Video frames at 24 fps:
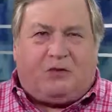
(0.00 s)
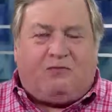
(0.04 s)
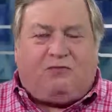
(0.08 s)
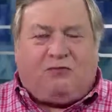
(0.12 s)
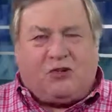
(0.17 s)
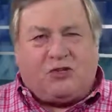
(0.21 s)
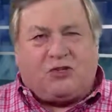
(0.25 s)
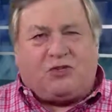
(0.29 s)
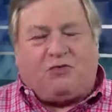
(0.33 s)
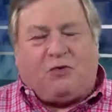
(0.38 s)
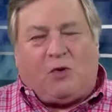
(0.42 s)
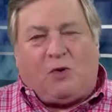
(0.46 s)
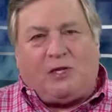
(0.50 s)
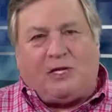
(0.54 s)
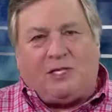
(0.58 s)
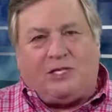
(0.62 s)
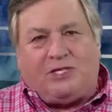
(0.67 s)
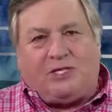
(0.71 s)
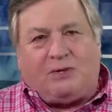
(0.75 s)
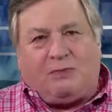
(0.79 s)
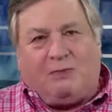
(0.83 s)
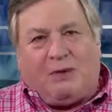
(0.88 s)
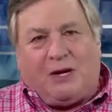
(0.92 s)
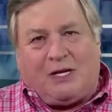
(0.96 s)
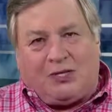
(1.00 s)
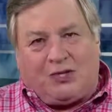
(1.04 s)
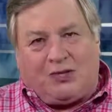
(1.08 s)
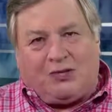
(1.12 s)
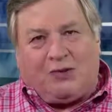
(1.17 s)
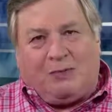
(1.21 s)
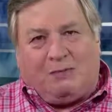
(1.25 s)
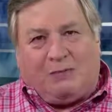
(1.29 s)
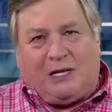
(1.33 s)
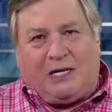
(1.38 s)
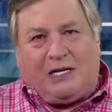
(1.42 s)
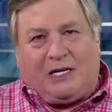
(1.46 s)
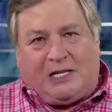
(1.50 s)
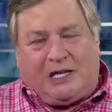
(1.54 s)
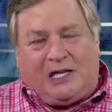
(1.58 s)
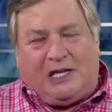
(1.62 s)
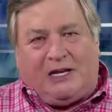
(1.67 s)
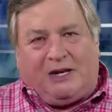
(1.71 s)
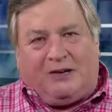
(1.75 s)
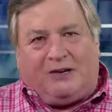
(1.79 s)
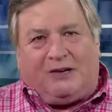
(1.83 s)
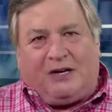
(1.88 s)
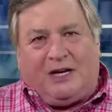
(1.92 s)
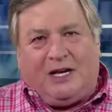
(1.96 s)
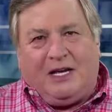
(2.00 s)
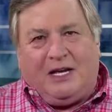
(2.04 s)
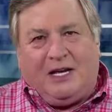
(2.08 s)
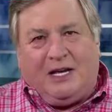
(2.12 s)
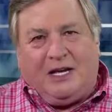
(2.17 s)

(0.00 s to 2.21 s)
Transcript: First of all, it's demonstrably clear